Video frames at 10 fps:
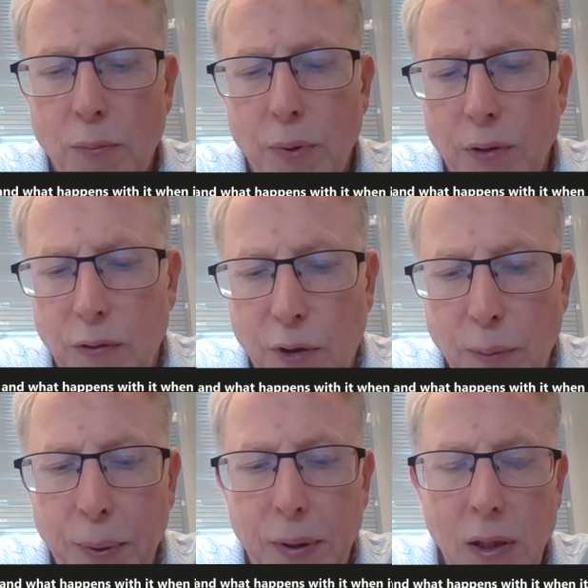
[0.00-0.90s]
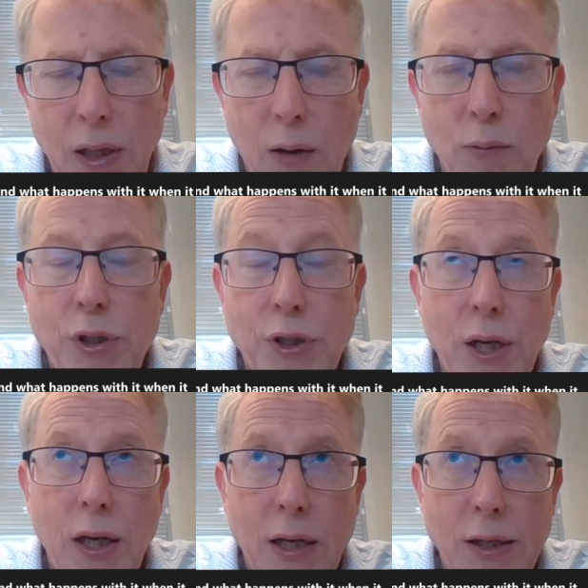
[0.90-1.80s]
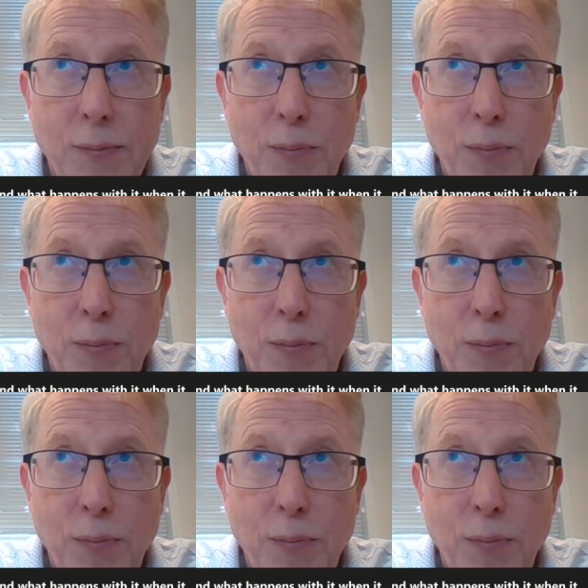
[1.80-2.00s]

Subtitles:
But typically, I would say it's